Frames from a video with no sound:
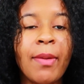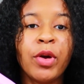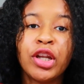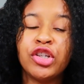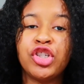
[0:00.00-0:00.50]

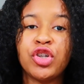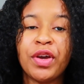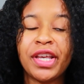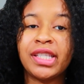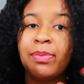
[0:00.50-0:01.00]
I'm going to do
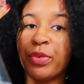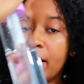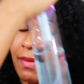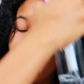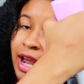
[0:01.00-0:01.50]
is
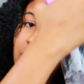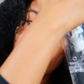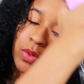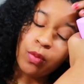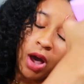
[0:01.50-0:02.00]
spray my hair
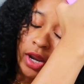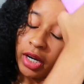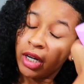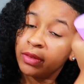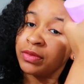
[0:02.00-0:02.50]
with
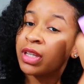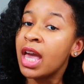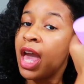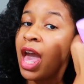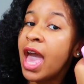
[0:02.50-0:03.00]
water,
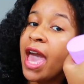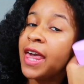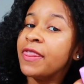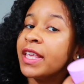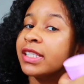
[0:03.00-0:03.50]

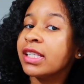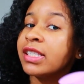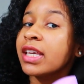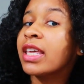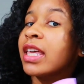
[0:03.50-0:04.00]
and this
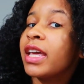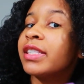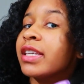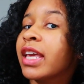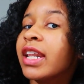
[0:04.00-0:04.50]
is the
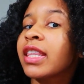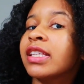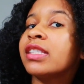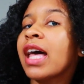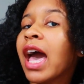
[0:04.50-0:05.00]
key to getting
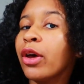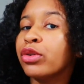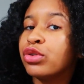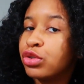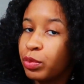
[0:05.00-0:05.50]
this
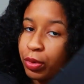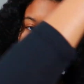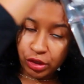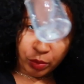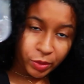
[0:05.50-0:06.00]
style
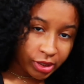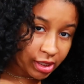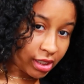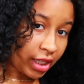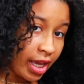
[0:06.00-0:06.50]
super
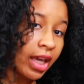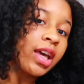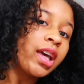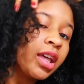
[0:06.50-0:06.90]
slick.